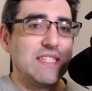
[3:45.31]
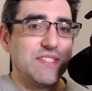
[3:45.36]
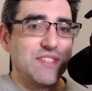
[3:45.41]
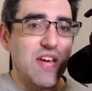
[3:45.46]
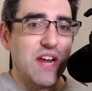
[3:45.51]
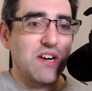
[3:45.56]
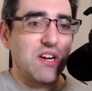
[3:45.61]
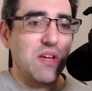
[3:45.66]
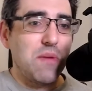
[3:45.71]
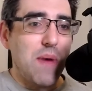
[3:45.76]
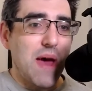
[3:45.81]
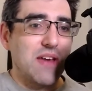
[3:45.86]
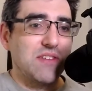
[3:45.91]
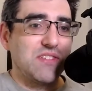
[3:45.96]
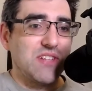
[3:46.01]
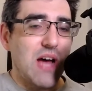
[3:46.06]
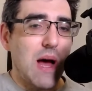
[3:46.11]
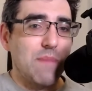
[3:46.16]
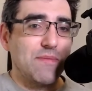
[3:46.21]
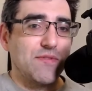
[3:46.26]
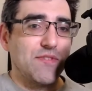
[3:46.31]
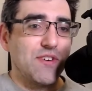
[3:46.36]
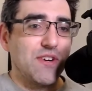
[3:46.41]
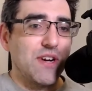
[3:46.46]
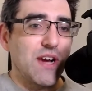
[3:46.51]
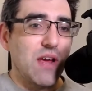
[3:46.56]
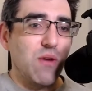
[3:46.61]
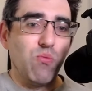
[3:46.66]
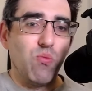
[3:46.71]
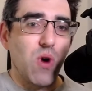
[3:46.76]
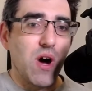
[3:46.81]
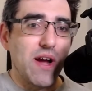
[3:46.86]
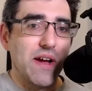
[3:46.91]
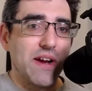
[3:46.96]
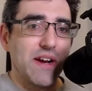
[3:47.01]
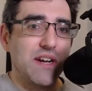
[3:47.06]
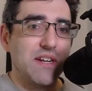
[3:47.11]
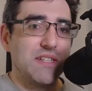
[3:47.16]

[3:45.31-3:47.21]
generally best to opt for a wired